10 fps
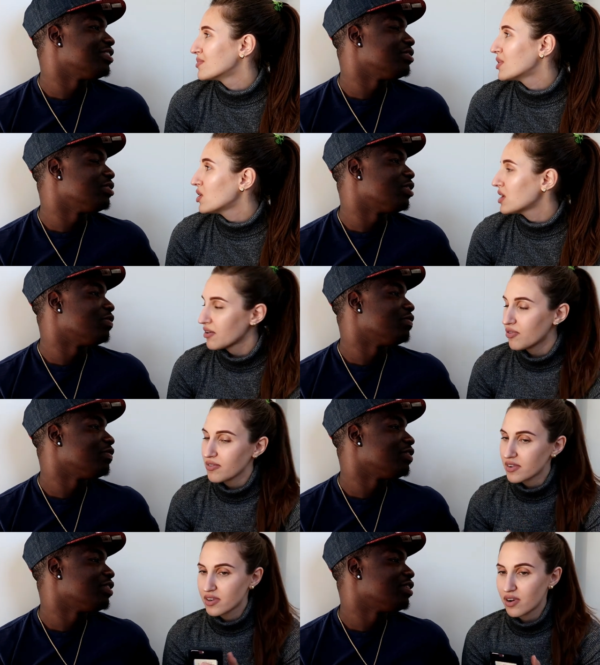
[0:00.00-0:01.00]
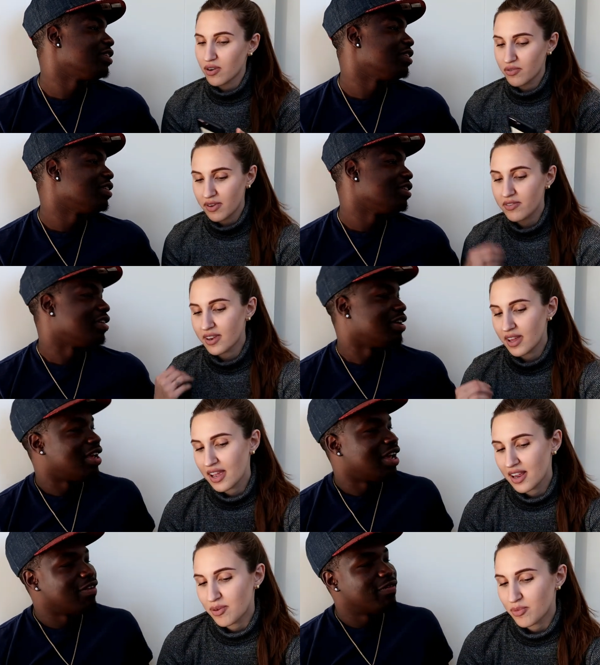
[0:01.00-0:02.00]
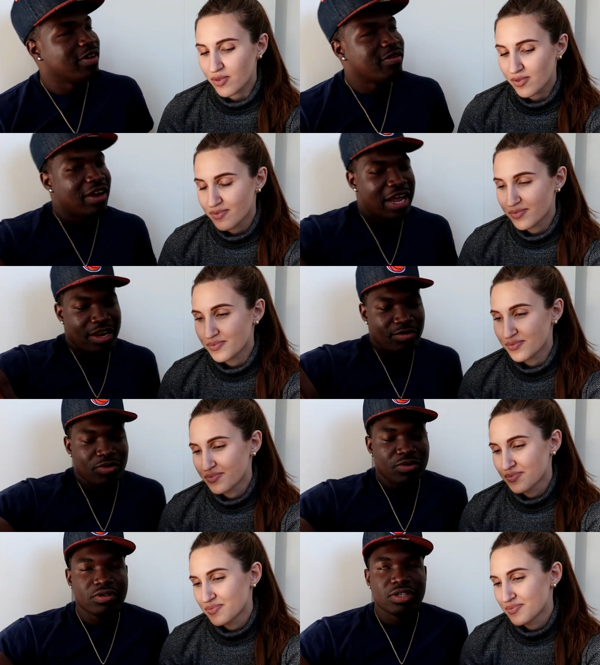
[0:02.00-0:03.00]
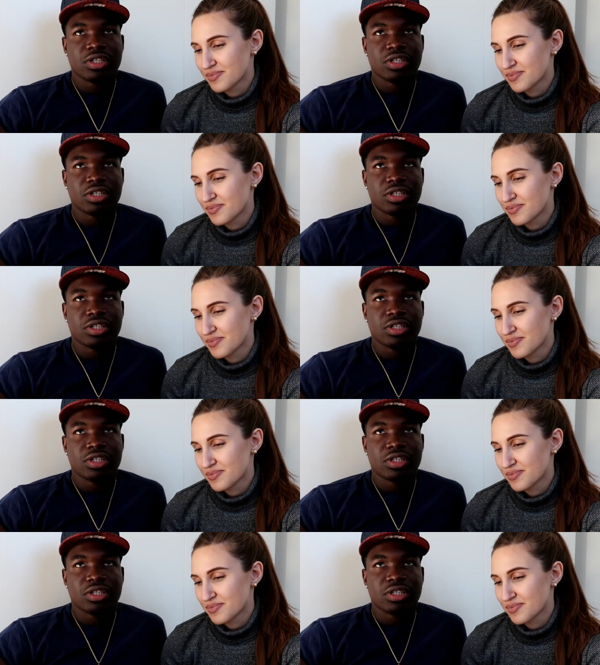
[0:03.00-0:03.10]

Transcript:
Speaker 1: No, no, not favorite dog. Favorite animal. Favorite animal.